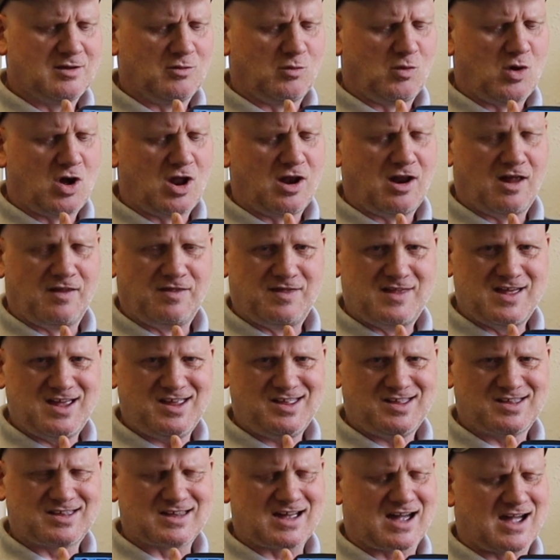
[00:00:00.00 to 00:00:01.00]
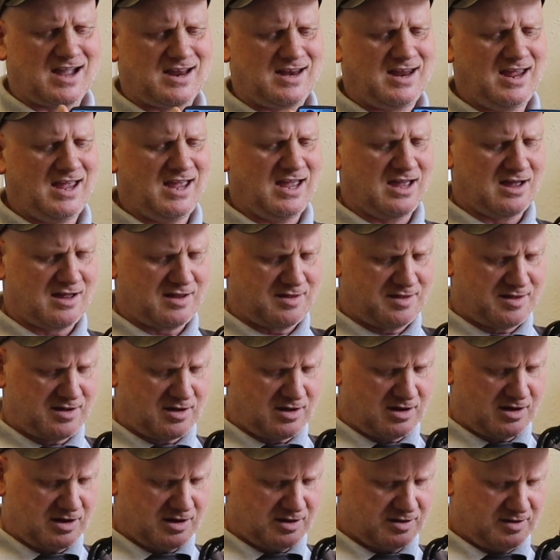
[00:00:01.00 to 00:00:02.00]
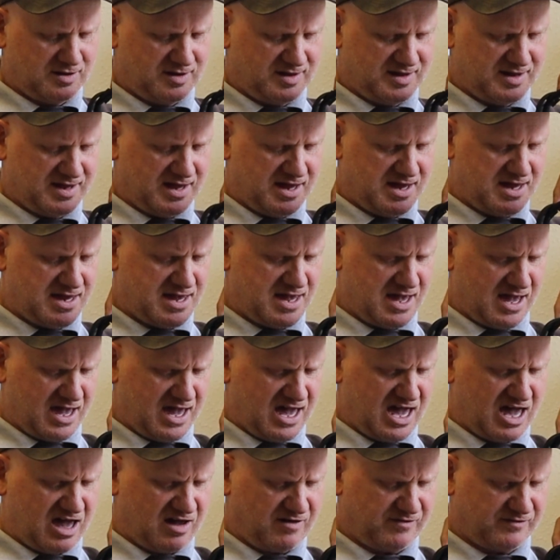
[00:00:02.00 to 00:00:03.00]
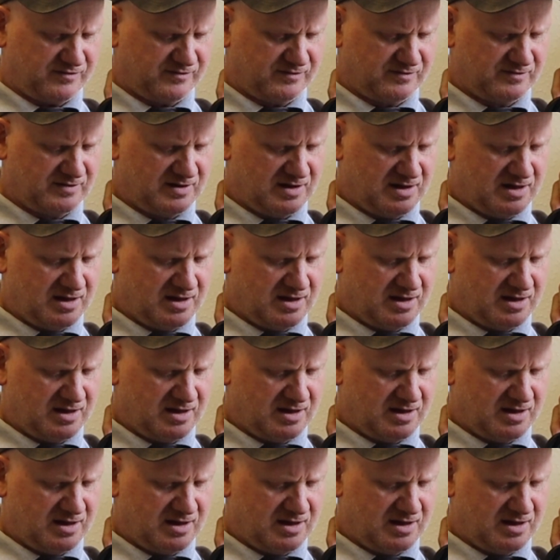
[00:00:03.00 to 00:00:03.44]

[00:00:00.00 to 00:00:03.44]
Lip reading: the one on this side here, the TF,